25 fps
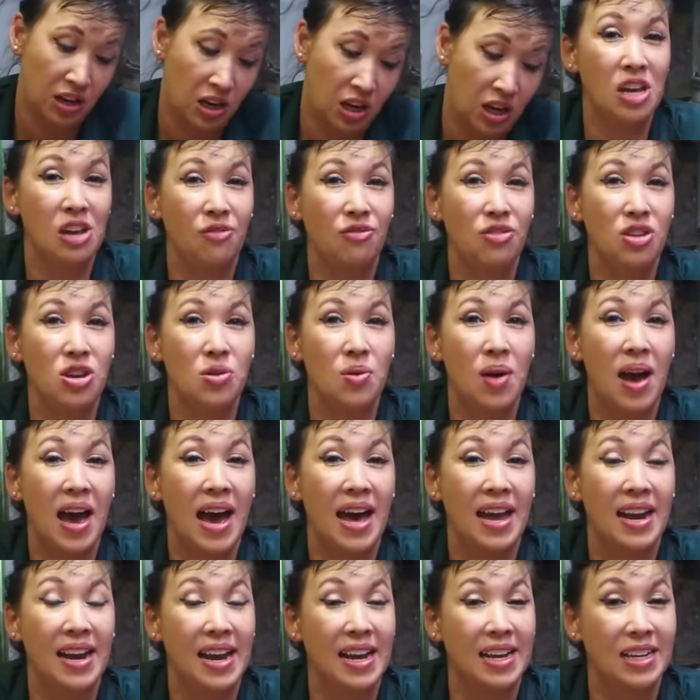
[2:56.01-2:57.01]
If you
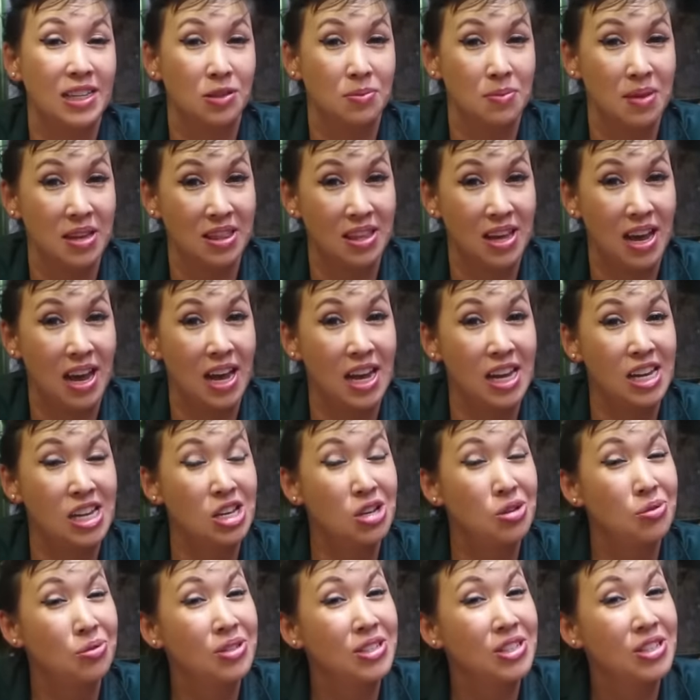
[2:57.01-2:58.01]
had a eye,
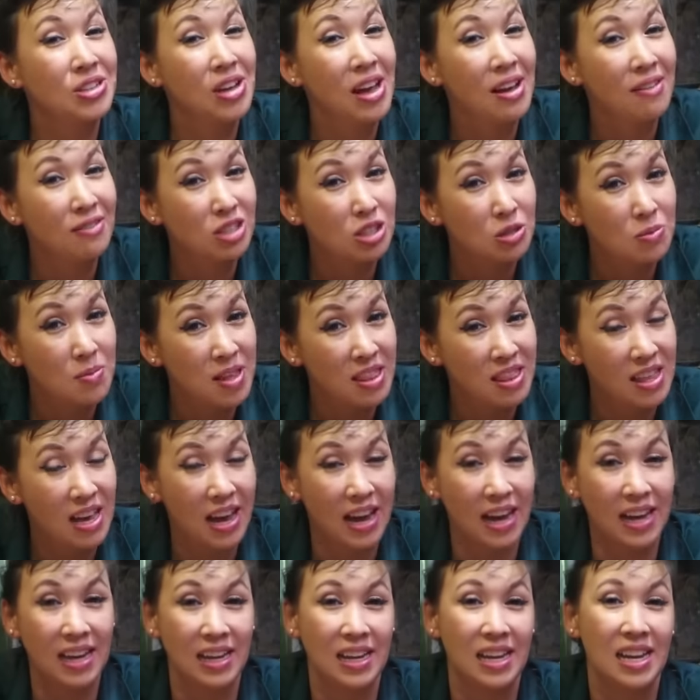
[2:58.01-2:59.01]
you still have a
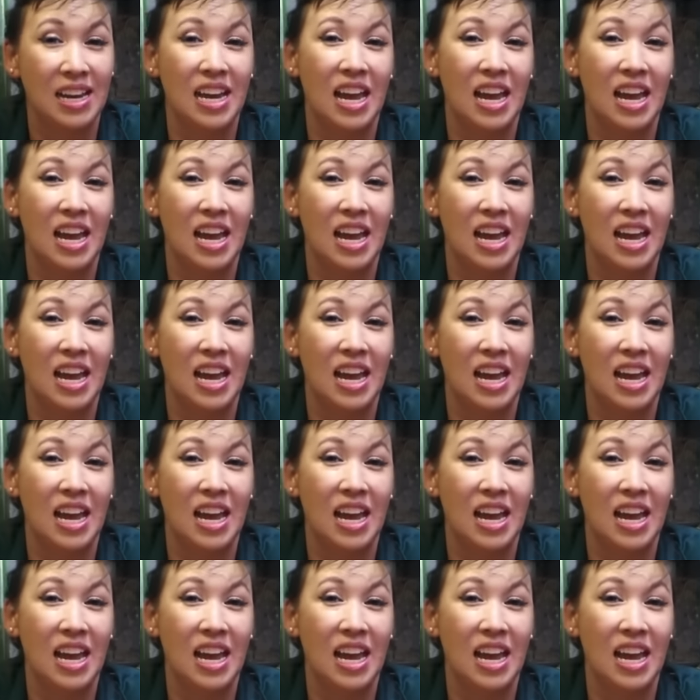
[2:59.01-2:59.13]
eye.